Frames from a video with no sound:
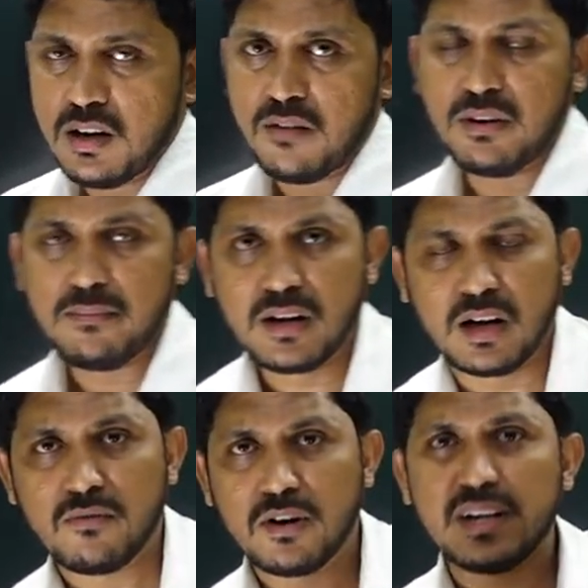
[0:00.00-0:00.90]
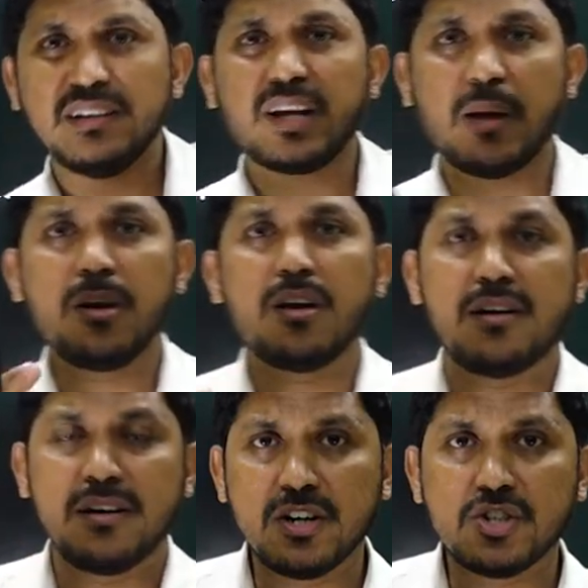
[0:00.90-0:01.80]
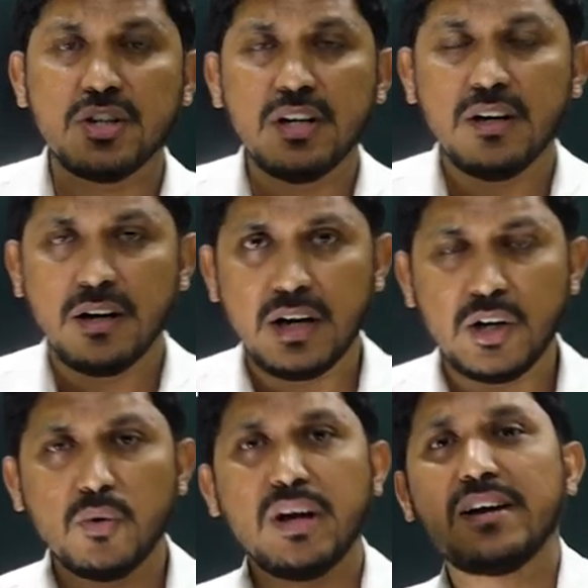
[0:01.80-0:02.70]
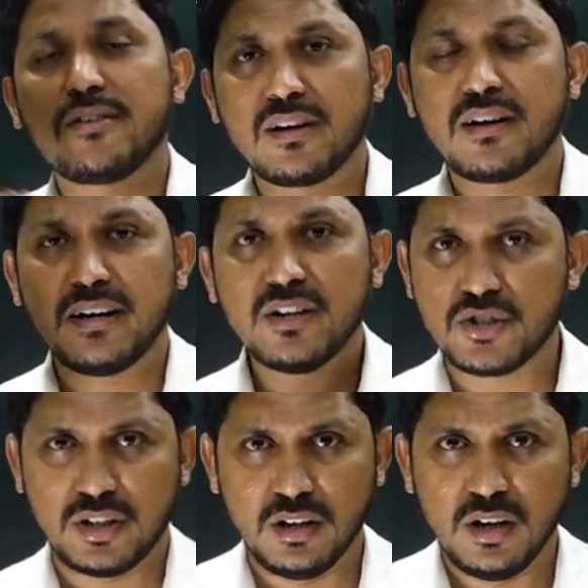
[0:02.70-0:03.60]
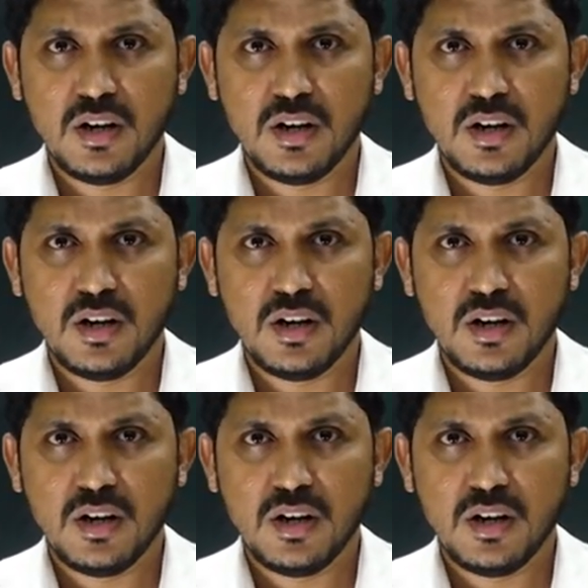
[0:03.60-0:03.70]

will be converting the chemical energy into electrical energy.